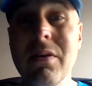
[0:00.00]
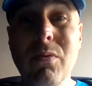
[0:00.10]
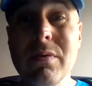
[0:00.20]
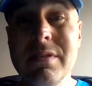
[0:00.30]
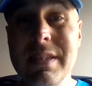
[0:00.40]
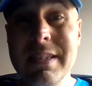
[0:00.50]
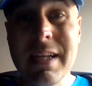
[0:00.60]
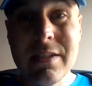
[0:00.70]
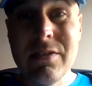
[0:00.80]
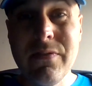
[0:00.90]
or didn't
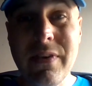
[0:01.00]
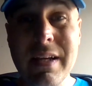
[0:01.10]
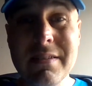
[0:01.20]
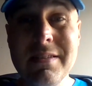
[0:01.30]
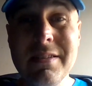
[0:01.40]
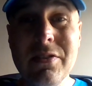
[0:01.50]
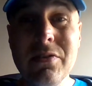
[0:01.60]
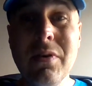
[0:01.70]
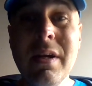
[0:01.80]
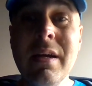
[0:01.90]
take it too fancy
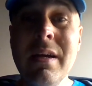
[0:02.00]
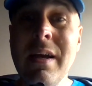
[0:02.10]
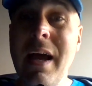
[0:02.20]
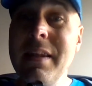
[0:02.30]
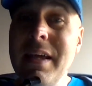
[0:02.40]
to, and